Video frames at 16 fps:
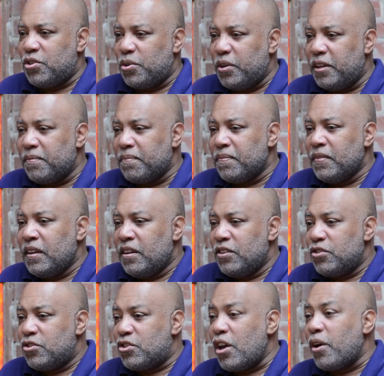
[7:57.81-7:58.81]
do it.
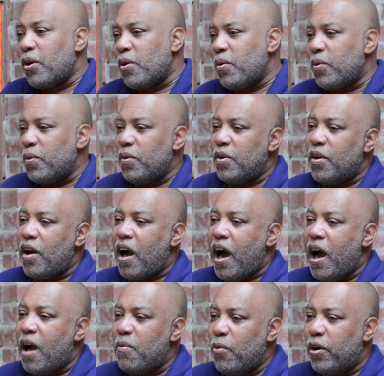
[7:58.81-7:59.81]
So
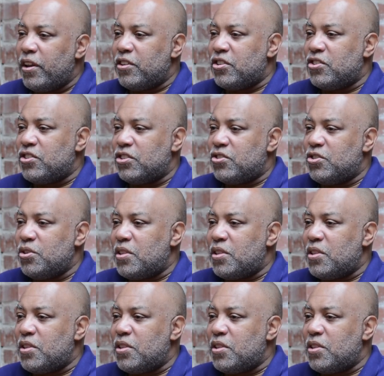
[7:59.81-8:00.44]
I wanted to just